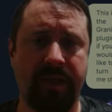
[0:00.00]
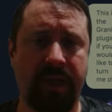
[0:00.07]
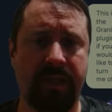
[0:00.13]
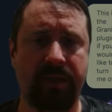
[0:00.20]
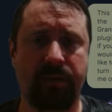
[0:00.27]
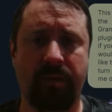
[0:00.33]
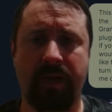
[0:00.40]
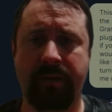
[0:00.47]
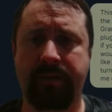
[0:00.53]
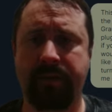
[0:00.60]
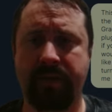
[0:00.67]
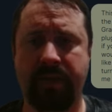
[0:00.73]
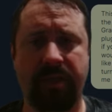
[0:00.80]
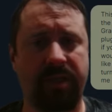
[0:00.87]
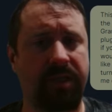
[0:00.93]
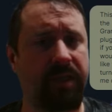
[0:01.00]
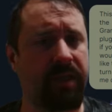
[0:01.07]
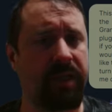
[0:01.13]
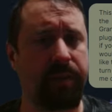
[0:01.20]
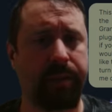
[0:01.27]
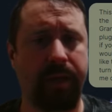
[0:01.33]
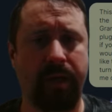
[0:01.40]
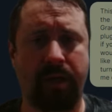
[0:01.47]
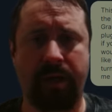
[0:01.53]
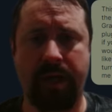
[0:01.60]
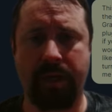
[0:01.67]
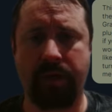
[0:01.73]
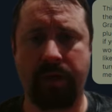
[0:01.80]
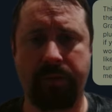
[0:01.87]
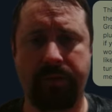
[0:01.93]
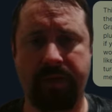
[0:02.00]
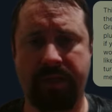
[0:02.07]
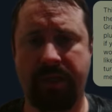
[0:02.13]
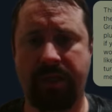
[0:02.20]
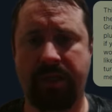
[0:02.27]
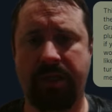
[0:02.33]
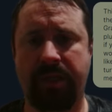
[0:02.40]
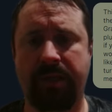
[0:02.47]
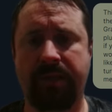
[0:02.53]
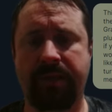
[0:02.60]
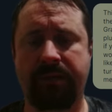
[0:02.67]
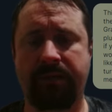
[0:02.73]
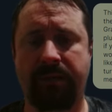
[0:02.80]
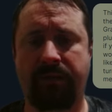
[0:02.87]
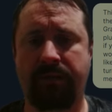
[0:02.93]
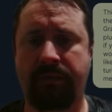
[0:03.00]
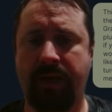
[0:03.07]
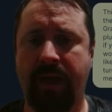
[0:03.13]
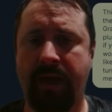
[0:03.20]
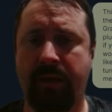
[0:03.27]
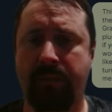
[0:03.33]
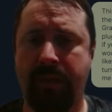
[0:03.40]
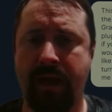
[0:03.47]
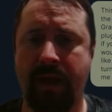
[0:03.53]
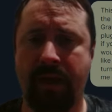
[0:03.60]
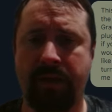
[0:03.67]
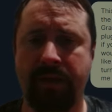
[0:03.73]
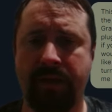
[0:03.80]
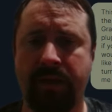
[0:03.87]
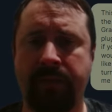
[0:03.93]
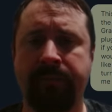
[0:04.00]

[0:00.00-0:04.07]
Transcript: XY positions, we've got icon positions, the fade amount.